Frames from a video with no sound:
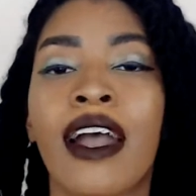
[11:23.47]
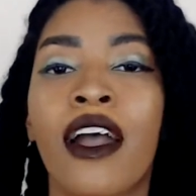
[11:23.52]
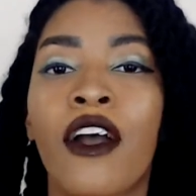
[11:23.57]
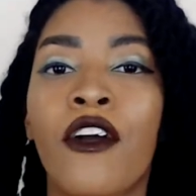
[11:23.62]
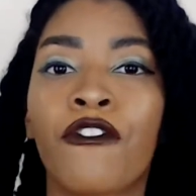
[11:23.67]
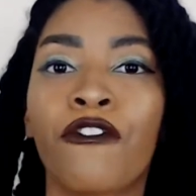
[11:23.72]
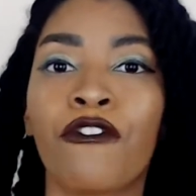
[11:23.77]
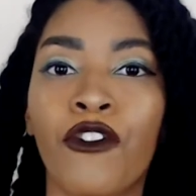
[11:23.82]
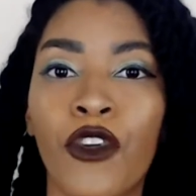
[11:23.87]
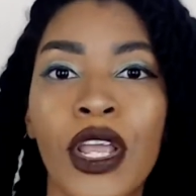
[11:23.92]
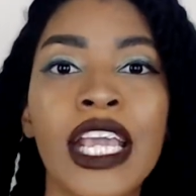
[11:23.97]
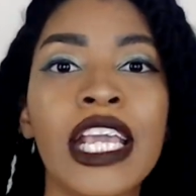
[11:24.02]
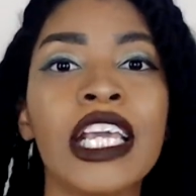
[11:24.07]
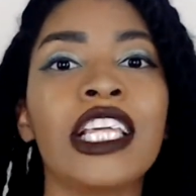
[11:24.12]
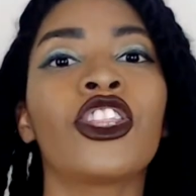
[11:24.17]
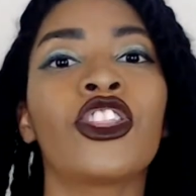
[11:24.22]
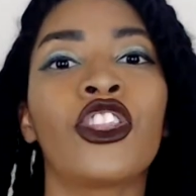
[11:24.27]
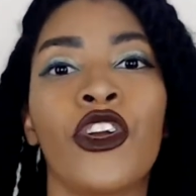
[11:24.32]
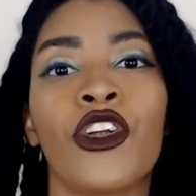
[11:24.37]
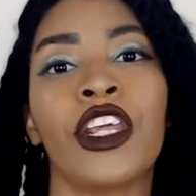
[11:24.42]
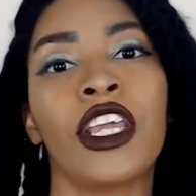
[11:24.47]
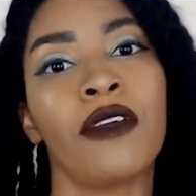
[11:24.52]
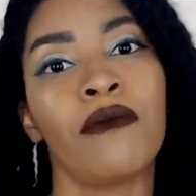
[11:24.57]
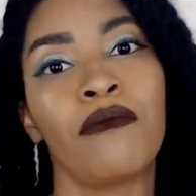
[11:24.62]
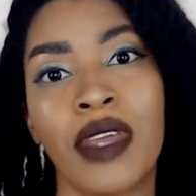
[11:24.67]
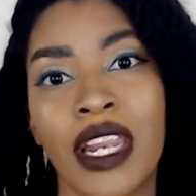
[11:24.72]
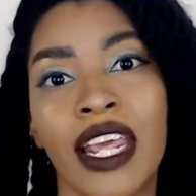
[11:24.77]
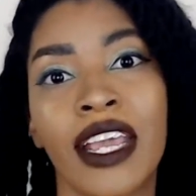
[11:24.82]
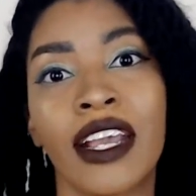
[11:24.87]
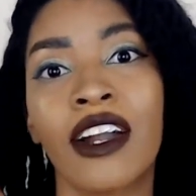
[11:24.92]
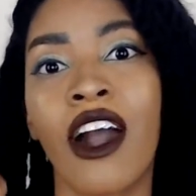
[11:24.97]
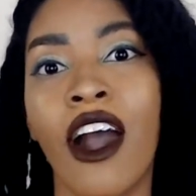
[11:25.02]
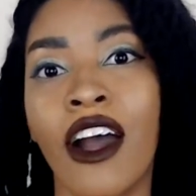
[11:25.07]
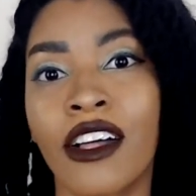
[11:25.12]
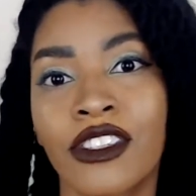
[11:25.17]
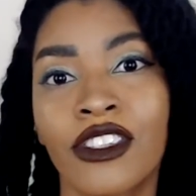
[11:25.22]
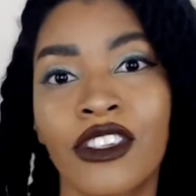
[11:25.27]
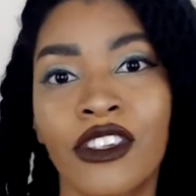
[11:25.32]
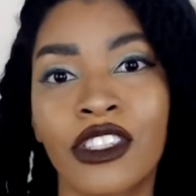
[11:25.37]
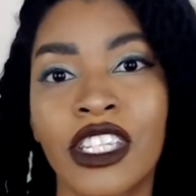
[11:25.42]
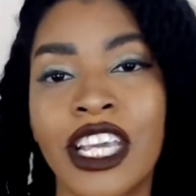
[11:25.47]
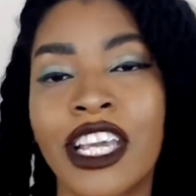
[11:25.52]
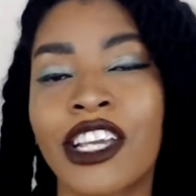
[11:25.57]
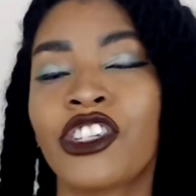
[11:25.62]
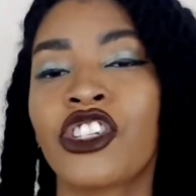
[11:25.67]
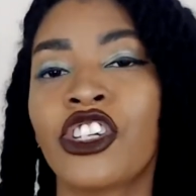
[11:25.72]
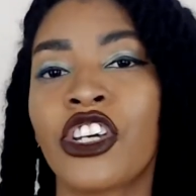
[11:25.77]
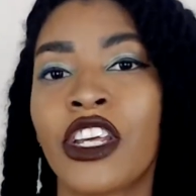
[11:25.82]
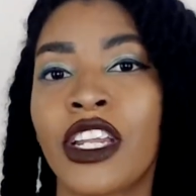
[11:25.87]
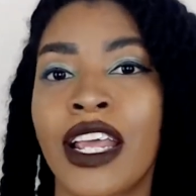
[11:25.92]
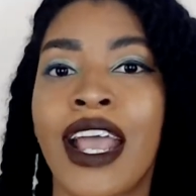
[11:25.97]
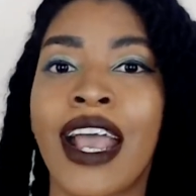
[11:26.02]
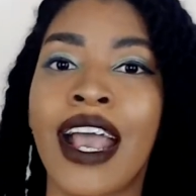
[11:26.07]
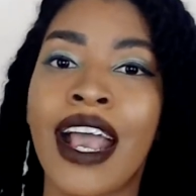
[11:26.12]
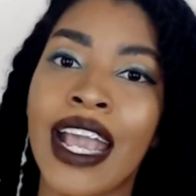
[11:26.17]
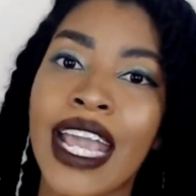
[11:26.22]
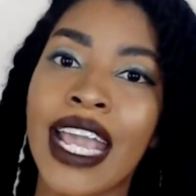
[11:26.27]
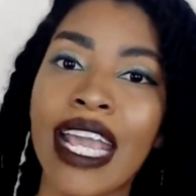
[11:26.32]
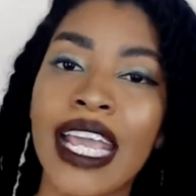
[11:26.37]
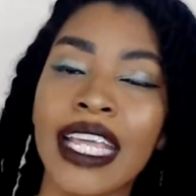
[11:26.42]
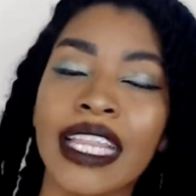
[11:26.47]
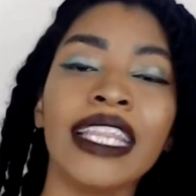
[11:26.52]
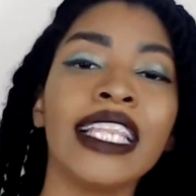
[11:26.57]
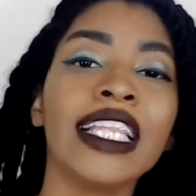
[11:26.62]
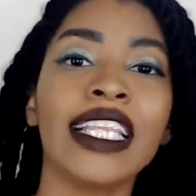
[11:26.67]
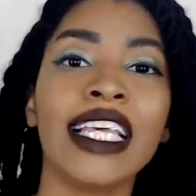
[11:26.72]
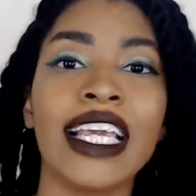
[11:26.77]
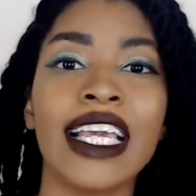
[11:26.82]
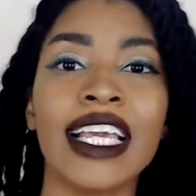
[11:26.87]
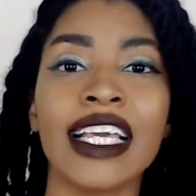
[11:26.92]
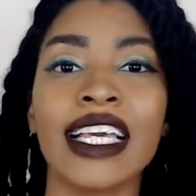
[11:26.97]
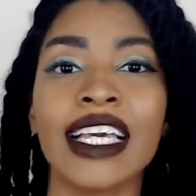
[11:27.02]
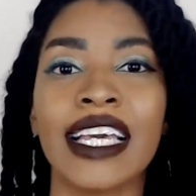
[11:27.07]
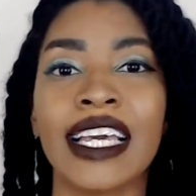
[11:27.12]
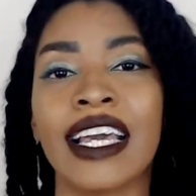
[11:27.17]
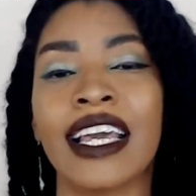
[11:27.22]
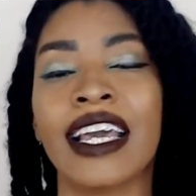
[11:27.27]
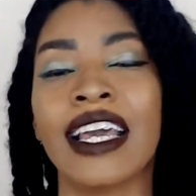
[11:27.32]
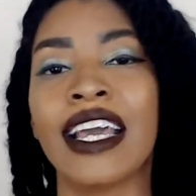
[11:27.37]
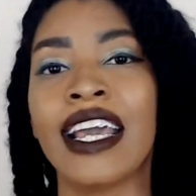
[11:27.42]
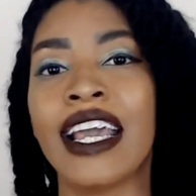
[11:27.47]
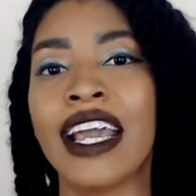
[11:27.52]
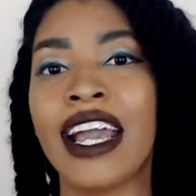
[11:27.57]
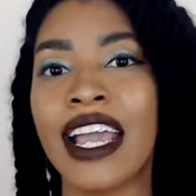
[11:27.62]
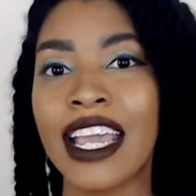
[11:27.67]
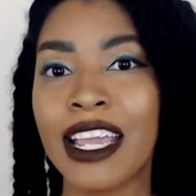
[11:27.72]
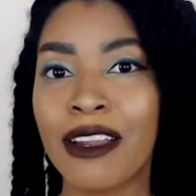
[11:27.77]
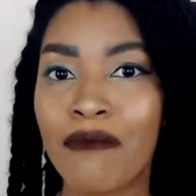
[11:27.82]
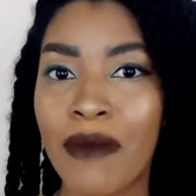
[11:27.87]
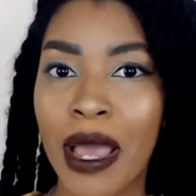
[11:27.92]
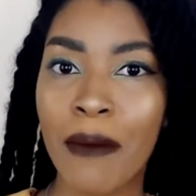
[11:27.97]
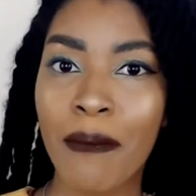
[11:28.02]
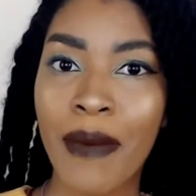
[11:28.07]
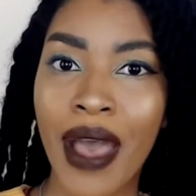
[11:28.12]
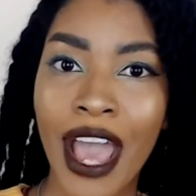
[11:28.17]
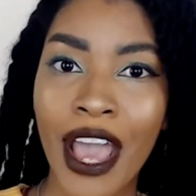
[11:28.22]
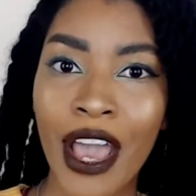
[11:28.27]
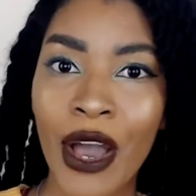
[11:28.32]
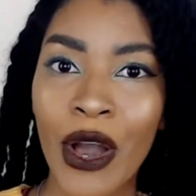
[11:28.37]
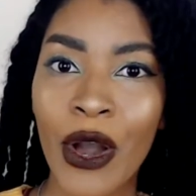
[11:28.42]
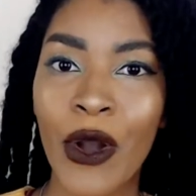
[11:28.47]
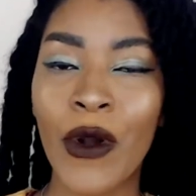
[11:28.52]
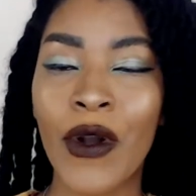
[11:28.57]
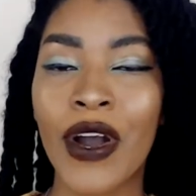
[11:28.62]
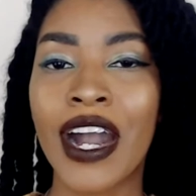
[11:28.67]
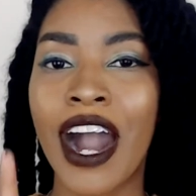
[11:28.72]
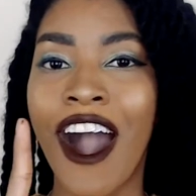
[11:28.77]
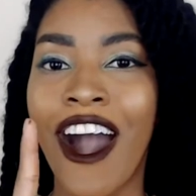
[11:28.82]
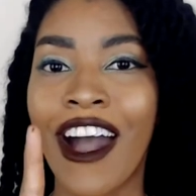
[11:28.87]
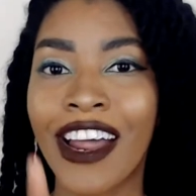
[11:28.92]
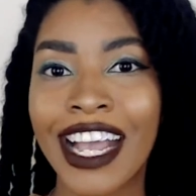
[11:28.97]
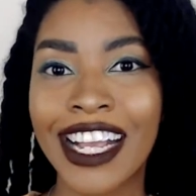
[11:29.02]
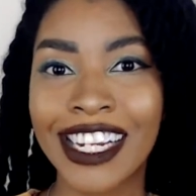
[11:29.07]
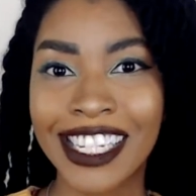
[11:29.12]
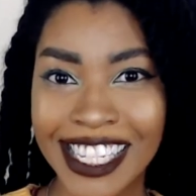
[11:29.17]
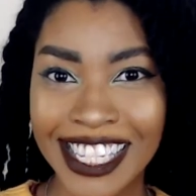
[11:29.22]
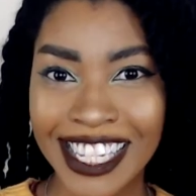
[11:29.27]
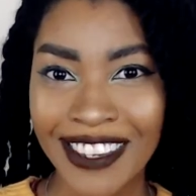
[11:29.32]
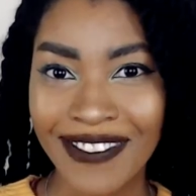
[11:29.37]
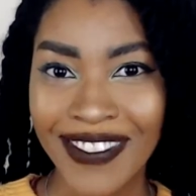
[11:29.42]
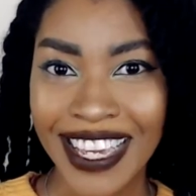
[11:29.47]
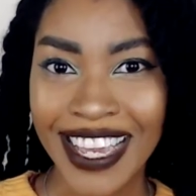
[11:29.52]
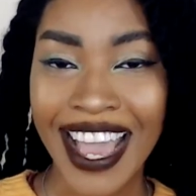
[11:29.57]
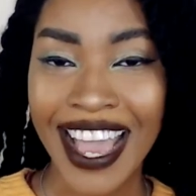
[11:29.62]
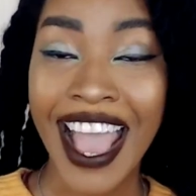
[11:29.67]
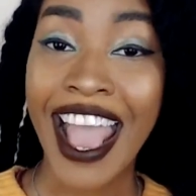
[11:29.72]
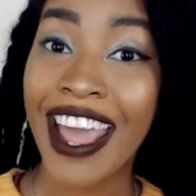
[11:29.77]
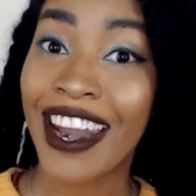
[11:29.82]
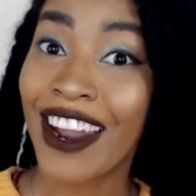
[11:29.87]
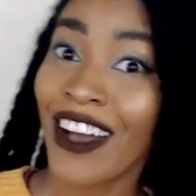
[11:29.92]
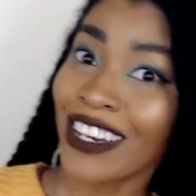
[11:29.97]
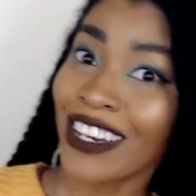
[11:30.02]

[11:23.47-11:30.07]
Free 30-minute consultation in the link in my bio on IGTV and on